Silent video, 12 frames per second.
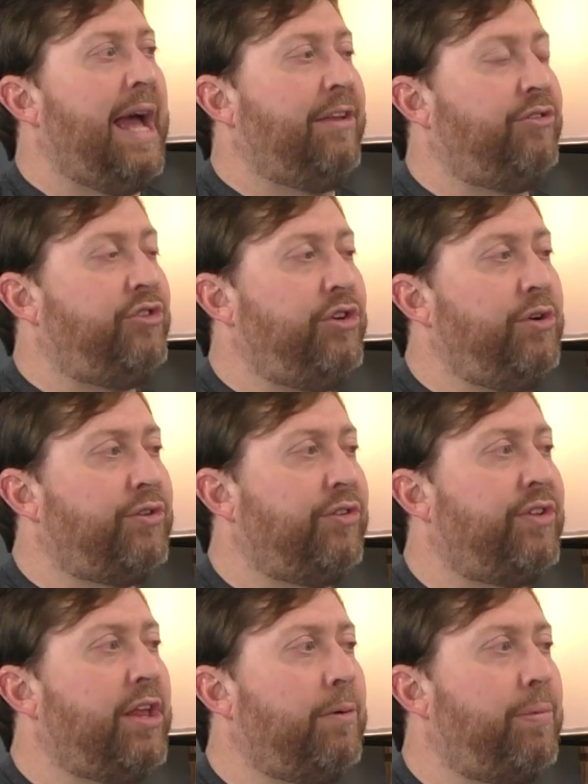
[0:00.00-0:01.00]
as Jews are
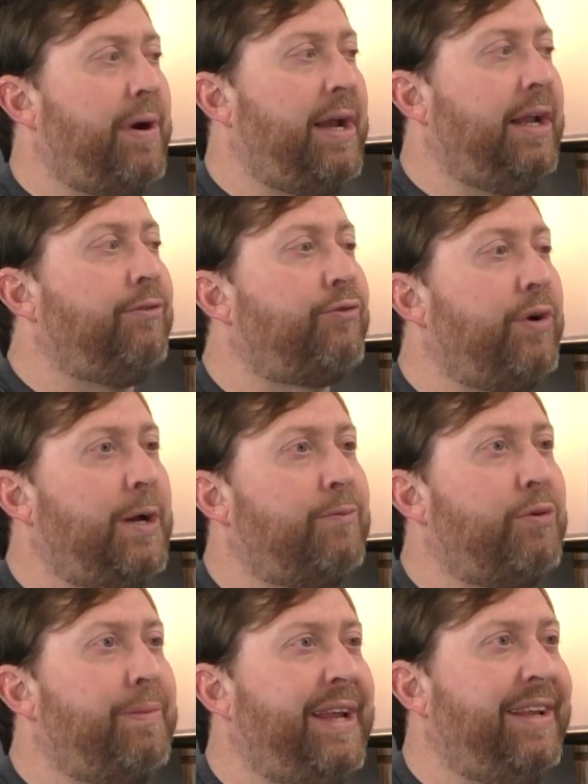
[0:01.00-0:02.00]
celebrating freedom
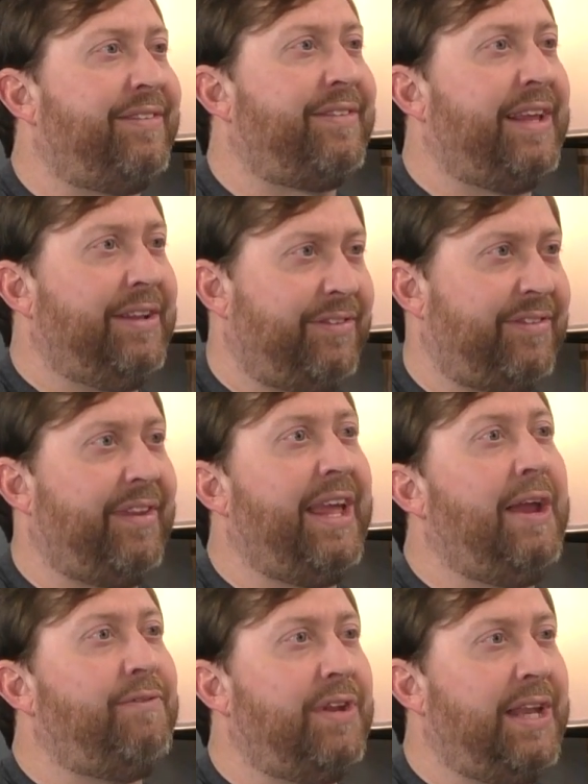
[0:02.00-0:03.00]
from being
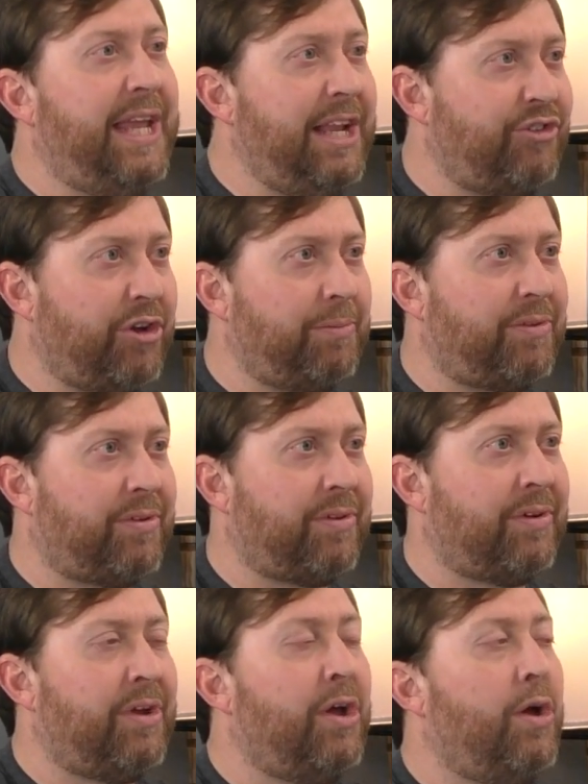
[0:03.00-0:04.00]
enslaved in Egypt,
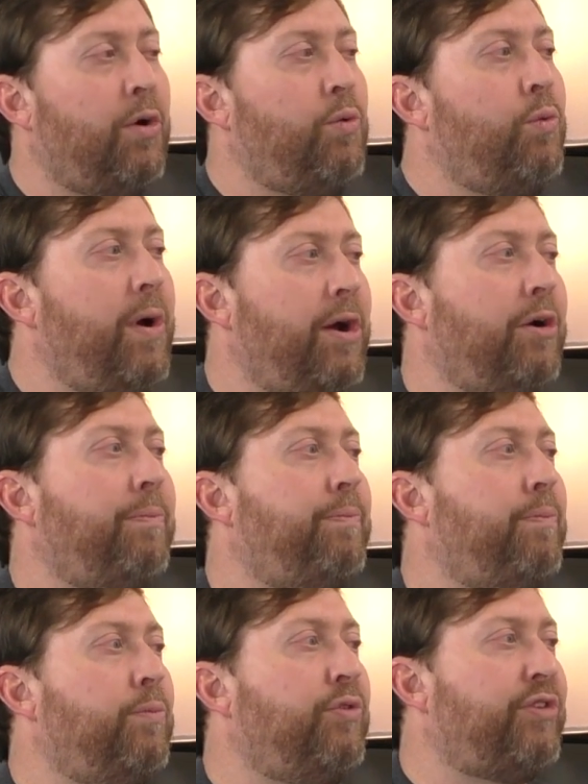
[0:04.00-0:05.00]
we're
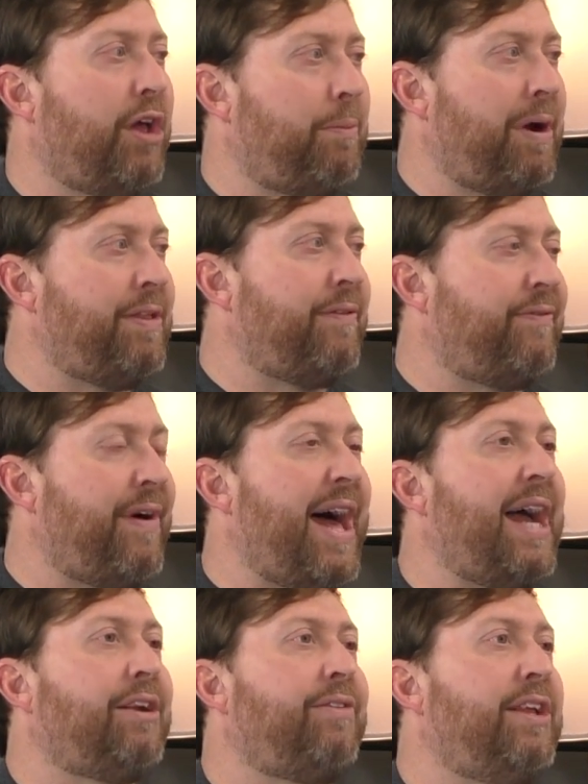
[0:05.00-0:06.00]
celebrating the
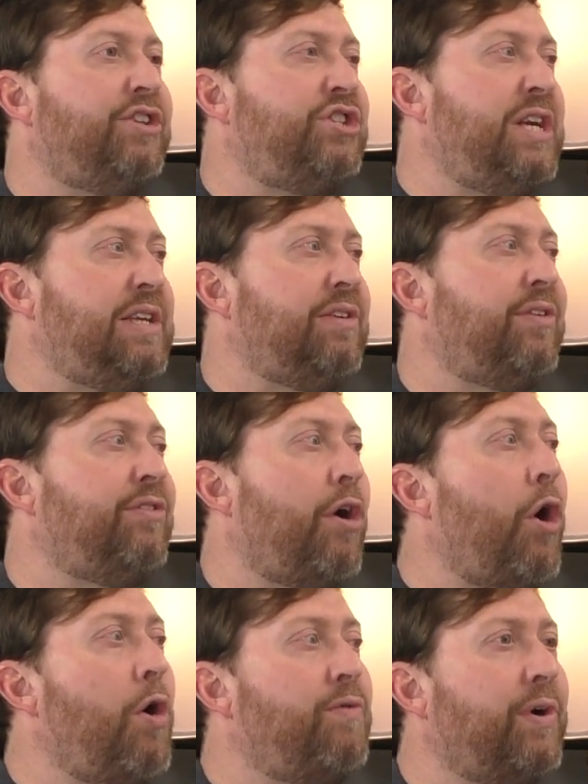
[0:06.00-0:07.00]
fact that Jesus has
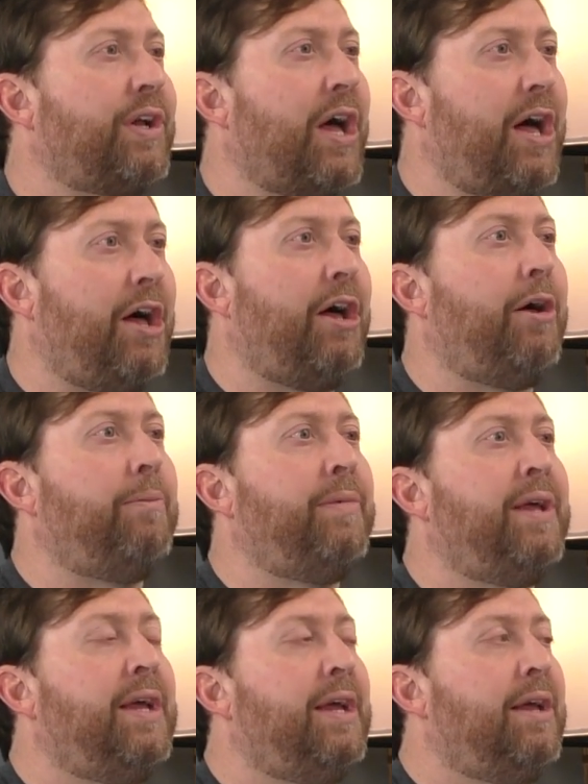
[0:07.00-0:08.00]

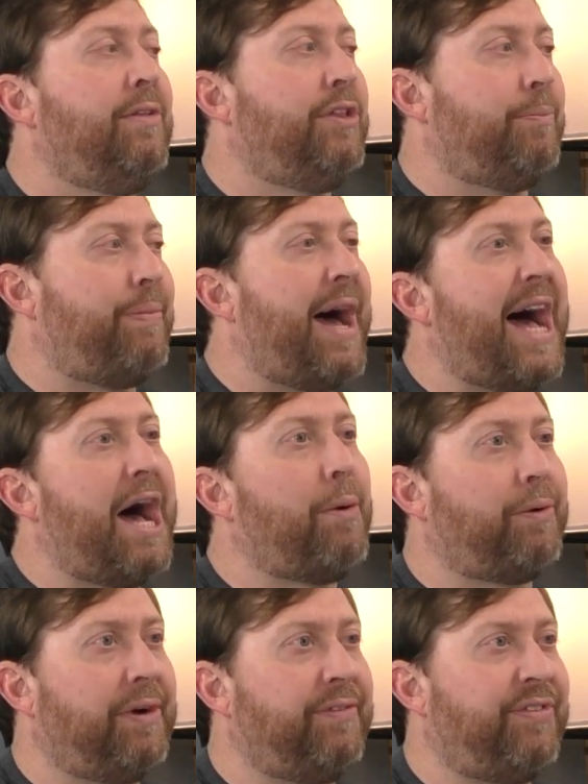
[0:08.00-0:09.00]
overcome the
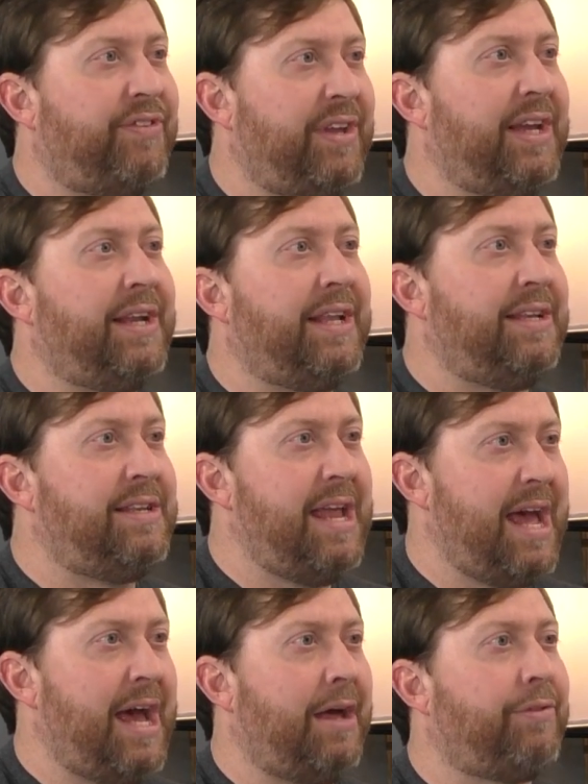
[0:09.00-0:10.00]
power of sin and
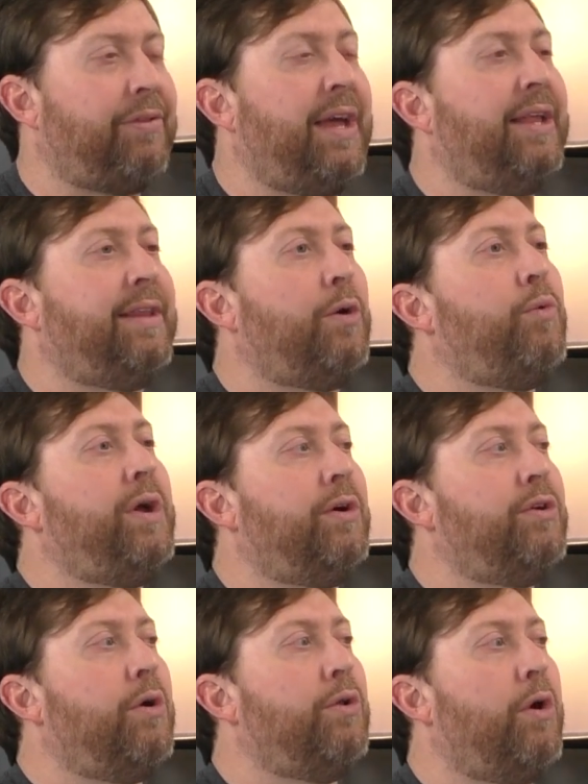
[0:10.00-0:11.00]
death, and that we are
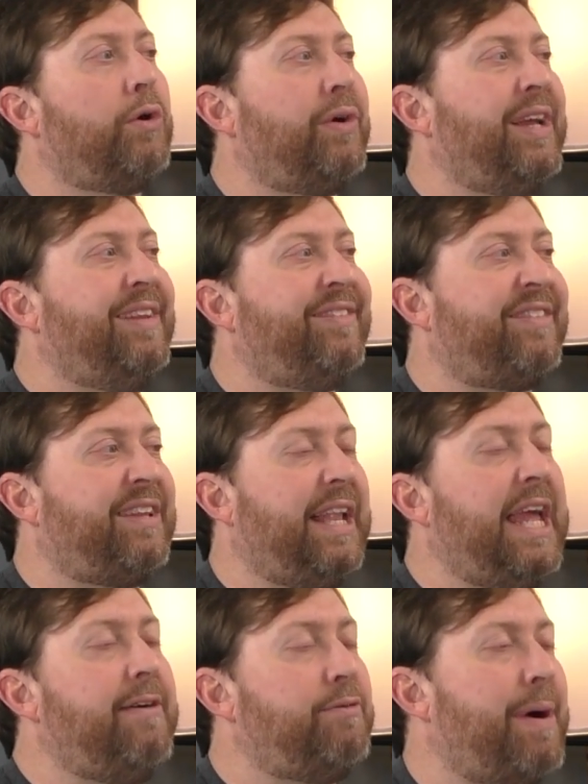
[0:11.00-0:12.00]
no longer
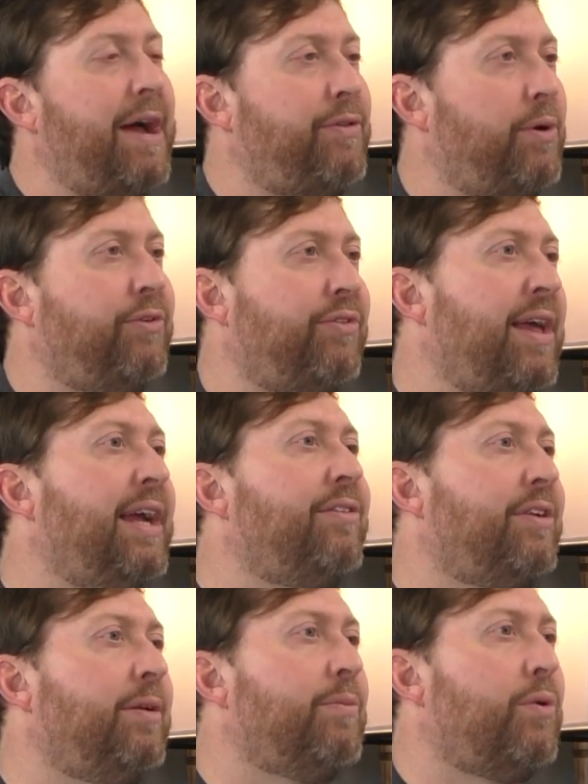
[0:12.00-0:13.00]
enslaved by those
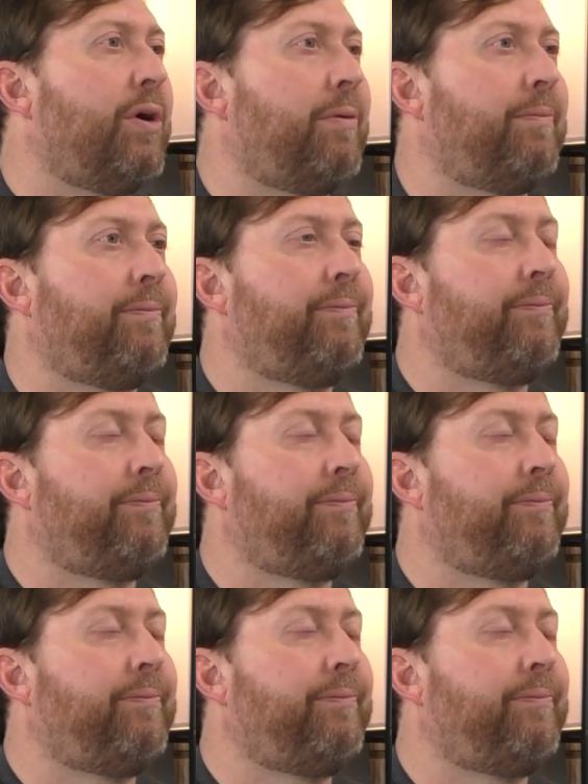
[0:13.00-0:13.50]
things anymore.